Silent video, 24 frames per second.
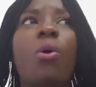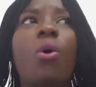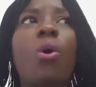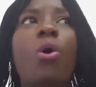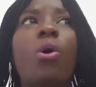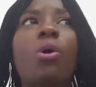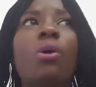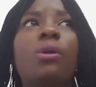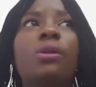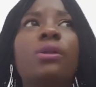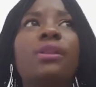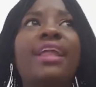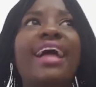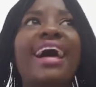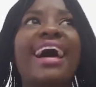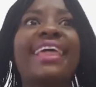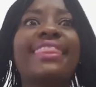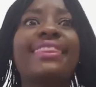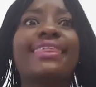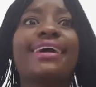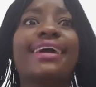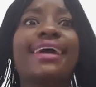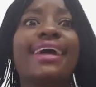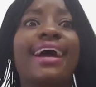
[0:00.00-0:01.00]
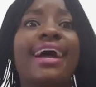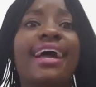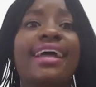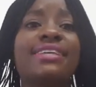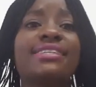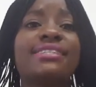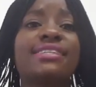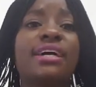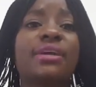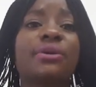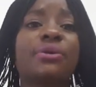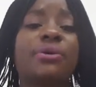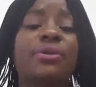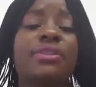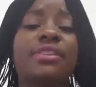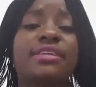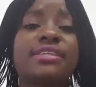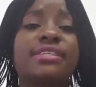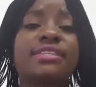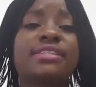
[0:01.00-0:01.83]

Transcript: all other guys are not